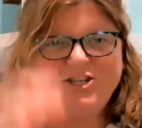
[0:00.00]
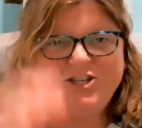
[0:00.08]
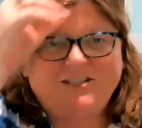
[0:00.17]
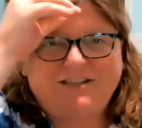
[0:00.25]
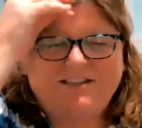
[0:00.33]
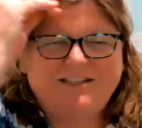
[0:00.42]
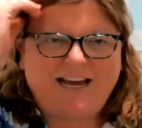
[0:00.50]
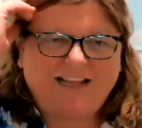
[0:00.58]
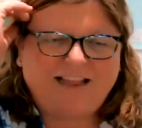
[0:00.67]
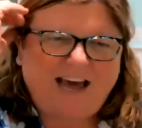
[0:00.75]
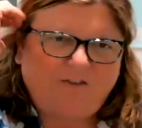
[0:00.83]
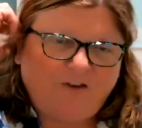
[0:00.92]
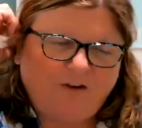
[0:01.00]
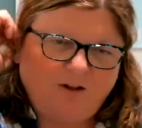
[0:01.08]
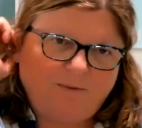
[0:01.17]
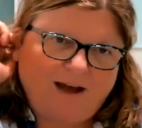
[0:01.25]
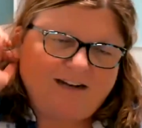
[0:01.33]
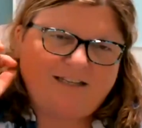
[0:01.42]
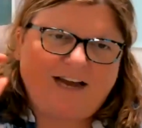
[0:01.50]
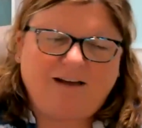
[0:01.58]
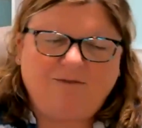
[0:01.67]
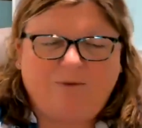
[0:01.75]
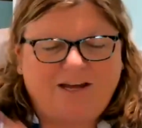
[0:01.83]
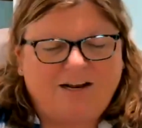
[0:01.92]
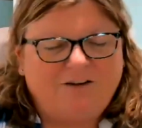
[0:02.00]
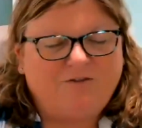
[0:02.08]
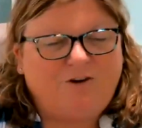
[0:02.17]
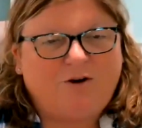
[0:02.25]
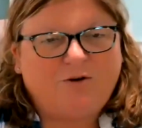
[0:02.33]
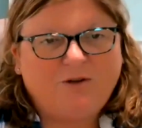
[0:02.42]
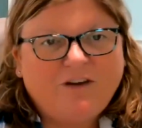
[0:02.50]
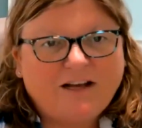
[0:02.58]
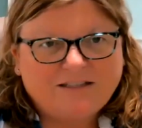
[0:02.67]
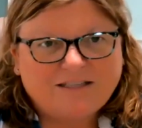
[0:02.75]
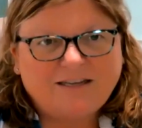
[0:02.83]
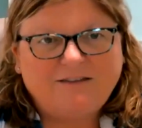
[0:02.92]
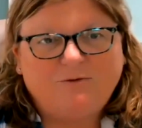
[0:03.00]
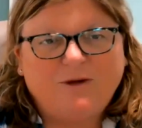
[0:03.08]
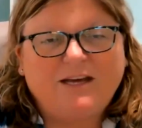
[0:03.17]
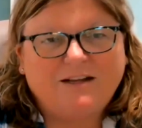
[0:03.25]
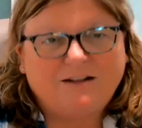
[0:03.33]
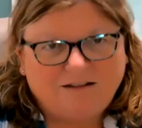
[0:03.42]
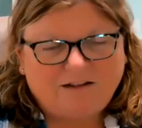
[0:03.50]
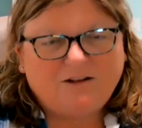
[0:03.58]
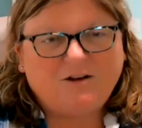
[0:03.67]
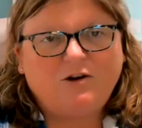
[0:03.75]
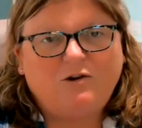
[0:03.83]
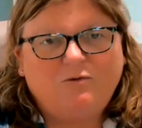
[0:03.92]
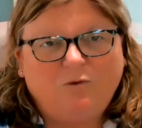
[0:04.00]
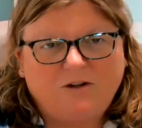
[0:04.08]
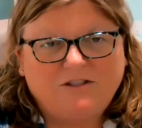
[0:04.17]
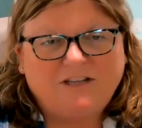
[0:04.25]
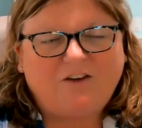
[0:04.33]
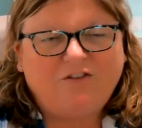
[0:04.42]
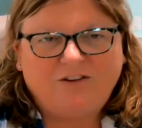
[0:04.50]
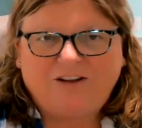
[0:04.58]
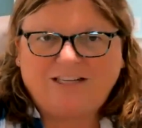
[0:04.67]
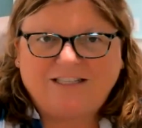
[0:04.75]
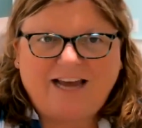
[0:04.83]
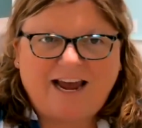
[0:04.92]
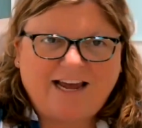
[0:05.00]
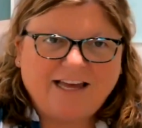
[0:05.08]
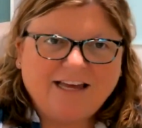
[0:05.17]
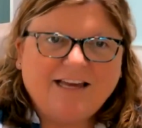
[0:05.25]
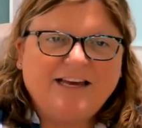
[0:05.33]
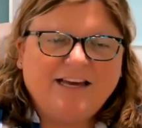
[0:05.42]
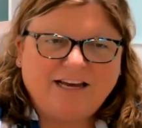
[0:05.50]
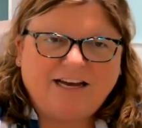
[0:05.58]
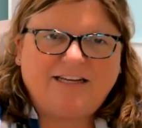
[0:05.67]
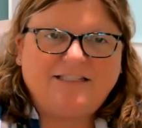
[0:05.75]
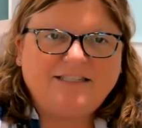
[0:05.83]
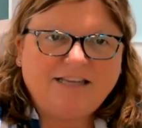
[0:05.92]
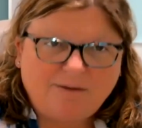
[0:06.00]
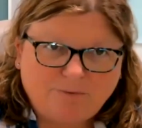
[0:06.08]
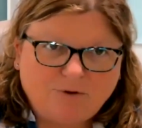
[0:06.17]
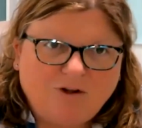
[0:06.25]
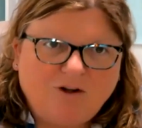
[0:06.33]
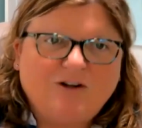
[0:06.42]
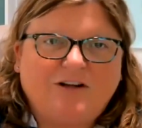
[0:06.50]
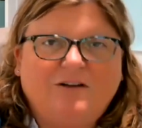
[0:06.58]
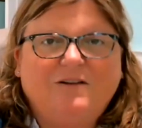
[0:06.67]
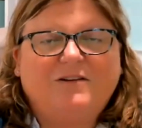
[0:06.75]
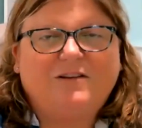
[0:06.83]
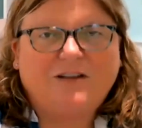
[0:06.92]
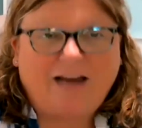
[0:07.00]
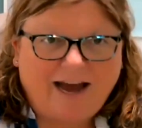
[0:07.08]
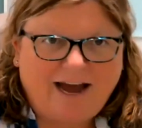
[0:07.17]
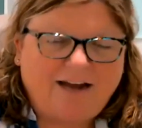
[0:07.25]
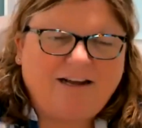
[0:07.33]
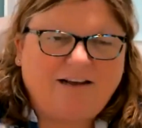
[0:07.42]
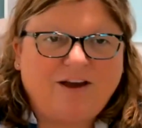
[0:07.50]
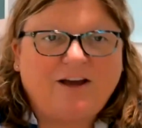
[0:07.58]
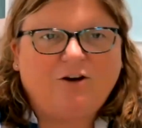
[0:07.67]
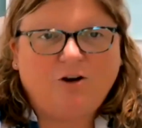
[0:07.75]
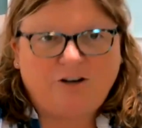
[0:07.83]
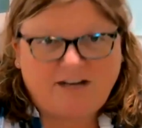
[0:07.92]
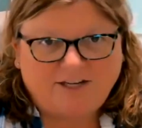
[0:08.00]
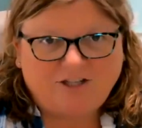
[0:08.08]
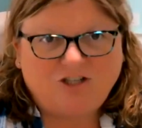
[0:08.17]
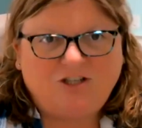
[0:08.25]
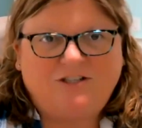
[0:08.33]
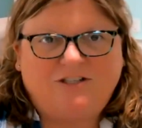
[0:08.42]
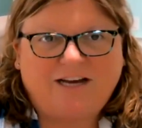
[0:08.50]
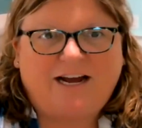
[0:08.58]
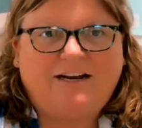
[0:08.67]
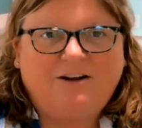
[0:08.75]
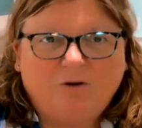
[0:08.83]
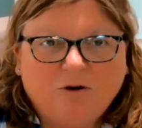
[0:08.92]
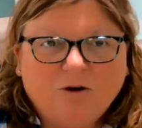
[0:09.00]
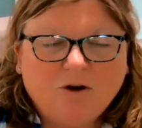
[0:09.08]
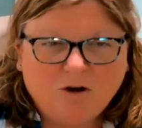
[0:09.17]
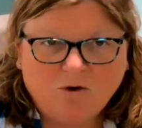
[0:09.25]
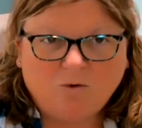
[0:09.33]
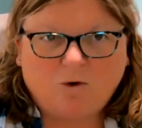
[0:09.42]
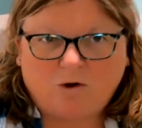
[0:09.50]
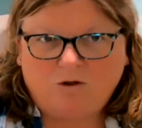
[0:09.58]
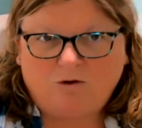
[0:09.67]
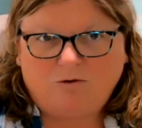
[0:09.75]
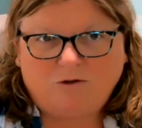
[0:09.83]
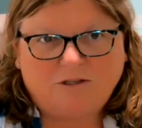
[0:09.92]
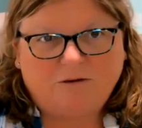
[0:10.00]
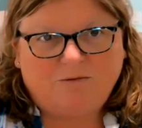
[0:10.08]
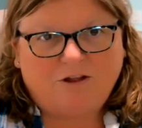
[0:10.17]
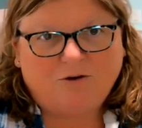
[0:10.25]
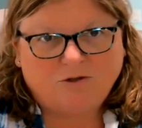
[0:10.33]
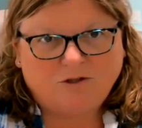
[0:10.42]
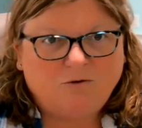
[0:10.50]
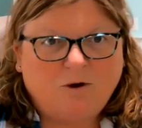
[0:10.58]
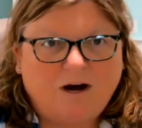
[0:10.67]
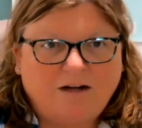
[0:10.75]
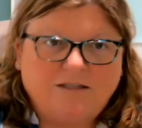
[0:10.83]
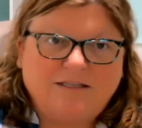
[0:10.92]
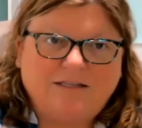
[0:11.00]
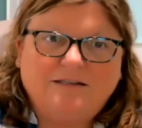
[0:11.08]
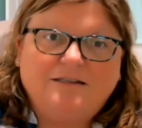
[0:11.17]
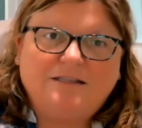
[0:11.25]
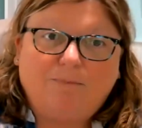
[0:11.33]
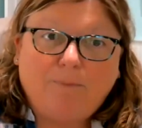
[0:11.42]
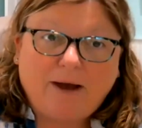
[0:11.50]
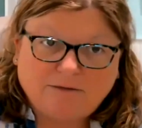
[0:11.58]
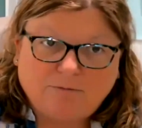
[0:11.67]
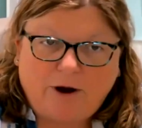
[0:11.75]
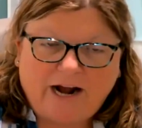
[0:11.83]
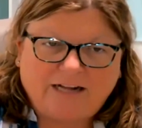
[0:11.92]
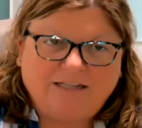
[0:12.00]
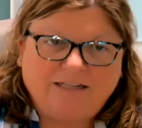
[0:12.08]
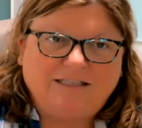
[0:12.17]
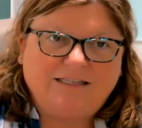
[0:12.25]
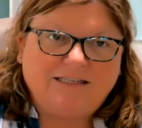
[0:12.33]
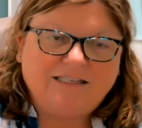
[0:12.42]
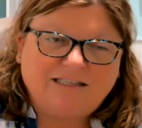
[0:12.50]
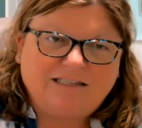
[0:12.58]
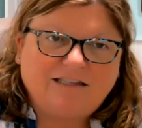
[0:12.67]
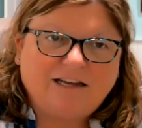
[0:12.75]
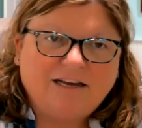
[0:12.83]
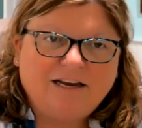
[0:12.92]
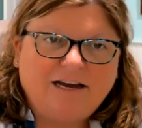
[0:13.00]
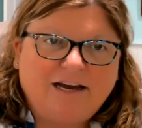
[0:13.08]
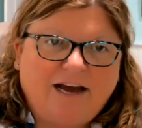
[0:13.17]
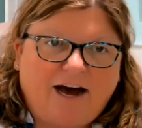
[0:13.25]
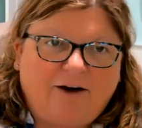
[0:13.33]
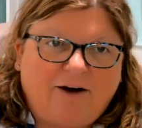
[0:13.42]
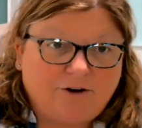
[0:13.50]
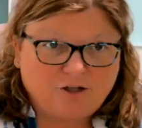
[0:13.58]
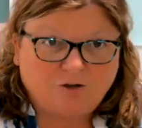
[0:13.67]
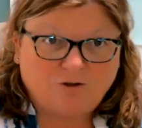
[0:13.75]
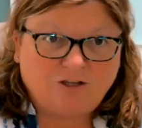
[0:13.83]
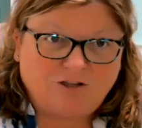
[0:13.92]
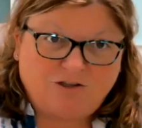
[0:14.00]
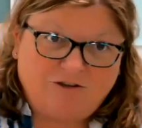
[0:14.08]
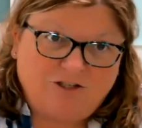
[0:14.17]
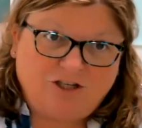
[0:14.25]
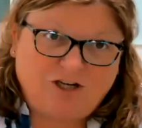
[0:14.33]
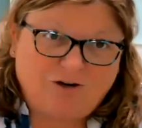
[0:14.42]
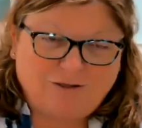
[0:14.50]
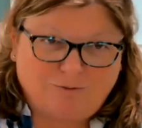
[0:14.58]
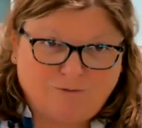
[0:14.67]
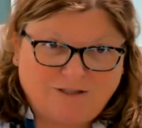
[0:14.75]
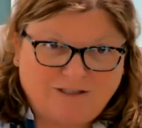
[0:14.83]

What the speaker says: shouldn't take that full amount of time, but you never know. Events, we will definitely take a deep look at event creation and kind of work through some of those nuances and best practices. And I'll also share some